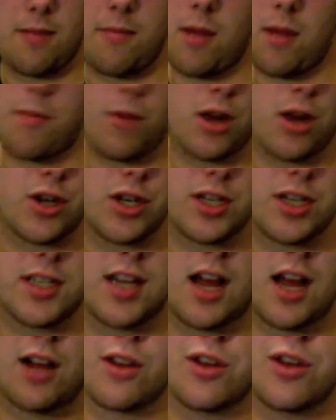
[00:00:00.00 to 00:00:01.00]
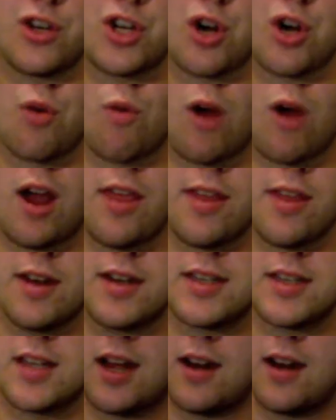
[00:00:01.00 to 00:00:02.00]
I'm not exactly sure why they
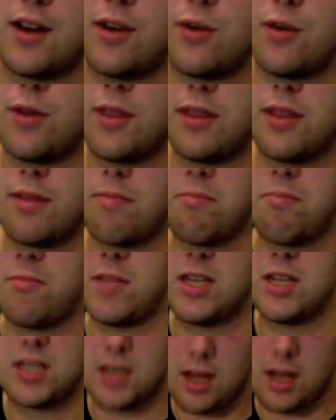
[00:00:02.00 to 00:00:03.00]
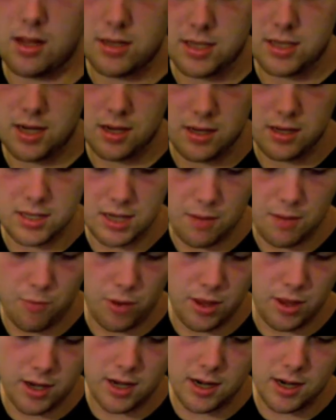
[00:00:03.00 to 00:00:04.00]
decided to do it this style instead of the same way
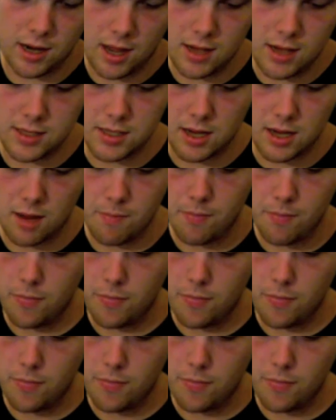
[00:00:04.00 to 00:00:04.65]
they did last time.